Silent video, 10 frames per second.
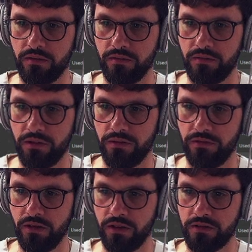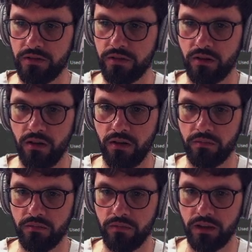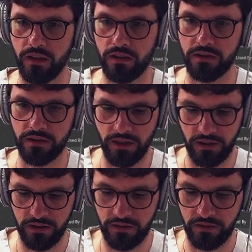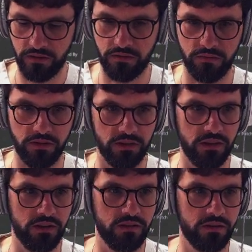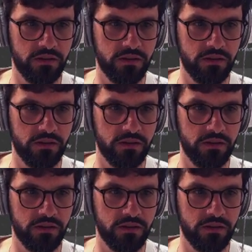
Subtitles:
for the first column, we're gonna say with a